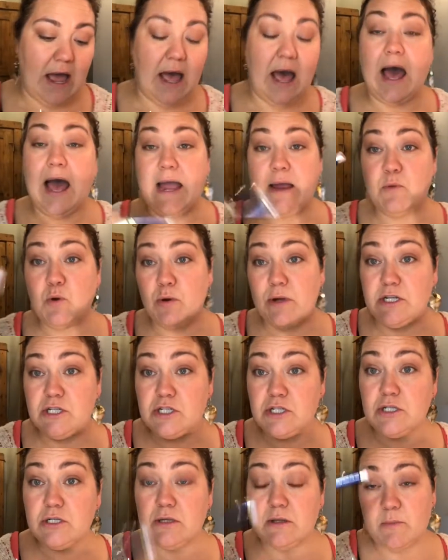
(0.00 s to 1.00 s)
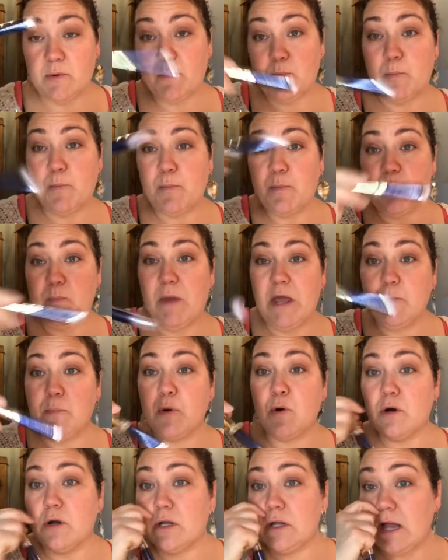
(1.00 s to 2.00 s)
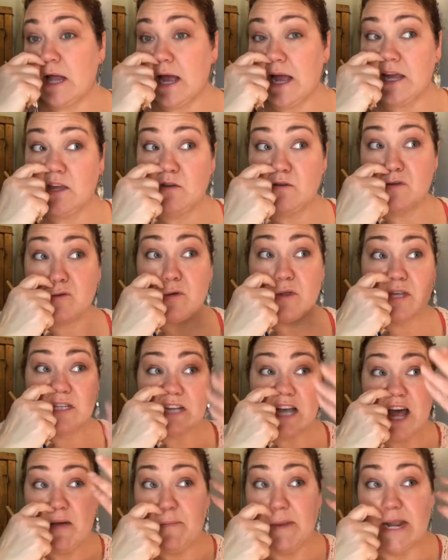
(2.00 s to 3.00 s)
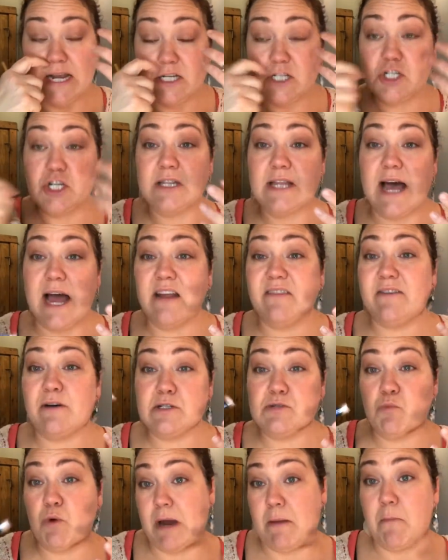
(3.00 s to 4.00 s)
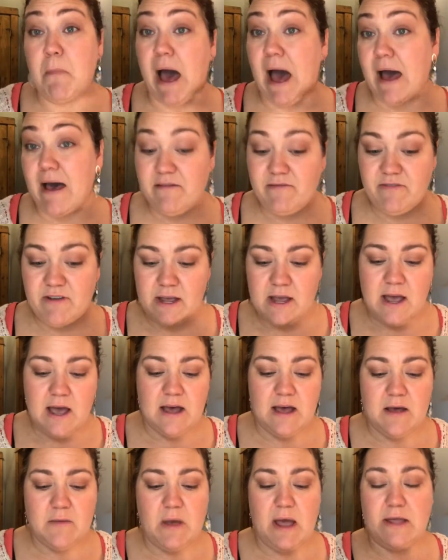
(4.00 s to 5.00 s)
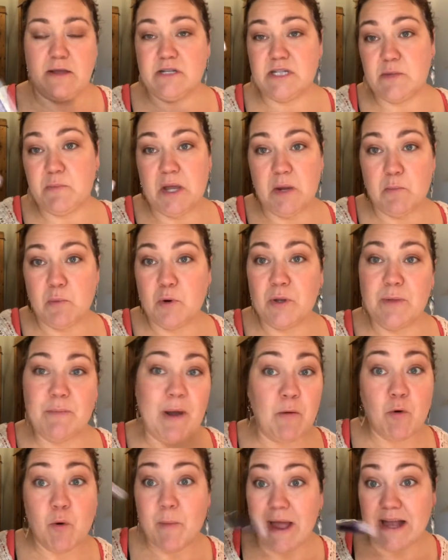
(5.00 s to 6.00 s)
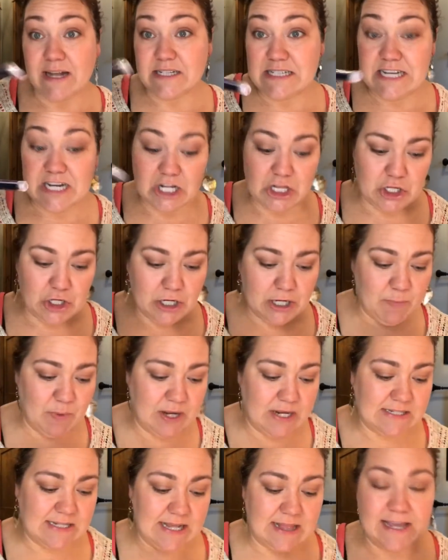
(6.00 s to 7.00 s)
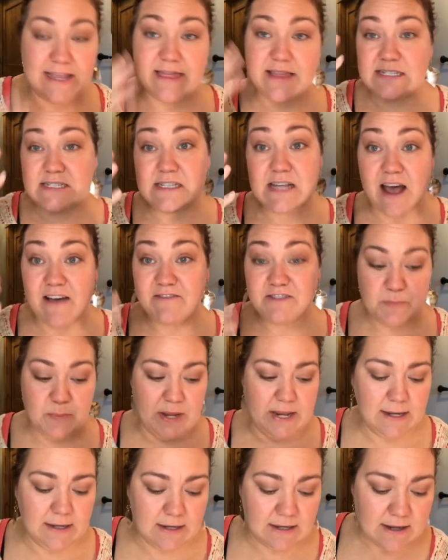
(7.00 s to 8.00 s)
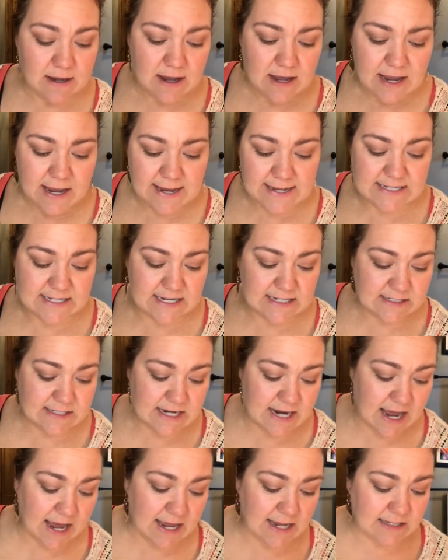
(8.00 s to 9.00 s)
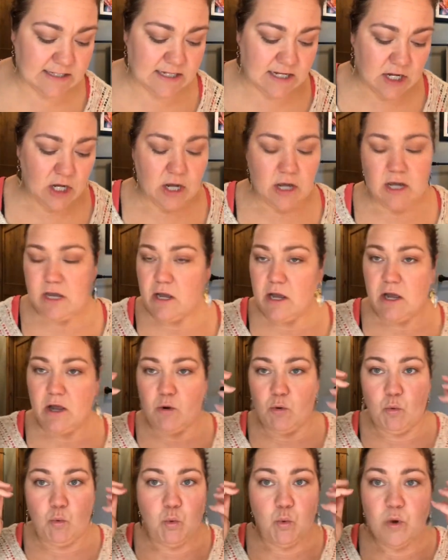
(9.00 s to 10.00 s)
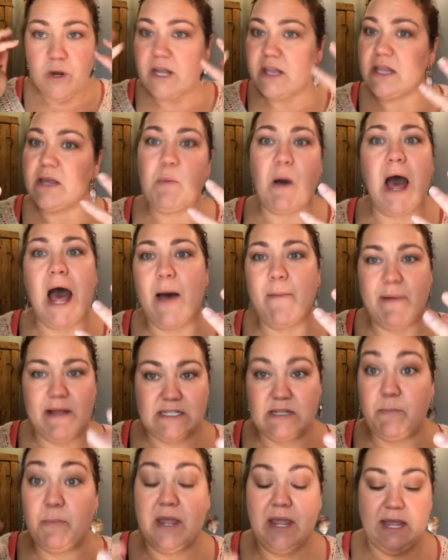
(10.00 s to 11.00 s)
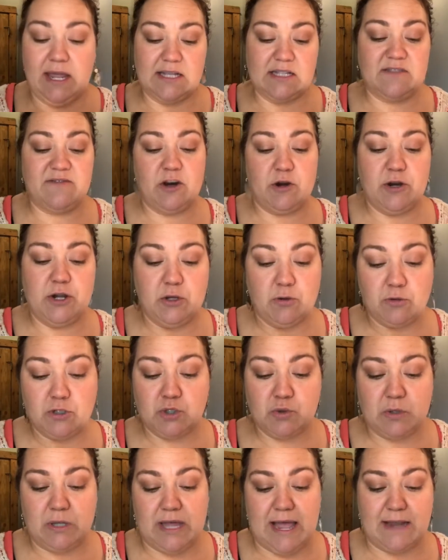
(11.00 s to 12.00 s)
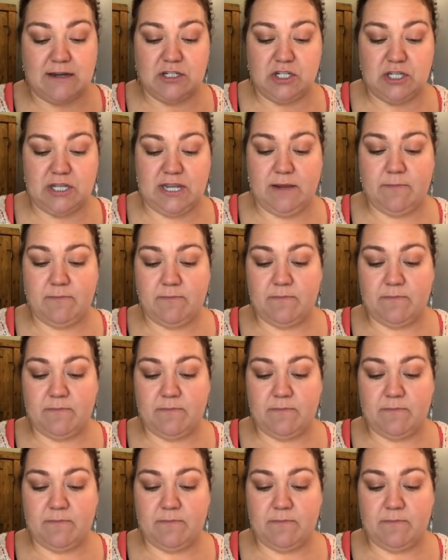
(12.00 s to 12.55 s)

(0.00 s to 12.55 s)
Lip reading: Pink Pearl I use with this combination a lot if I was wearing mauve. I use the Pink Pearl in my romantic look because I like the soft pink. It does not really pop as a pink. It's very neutral actually.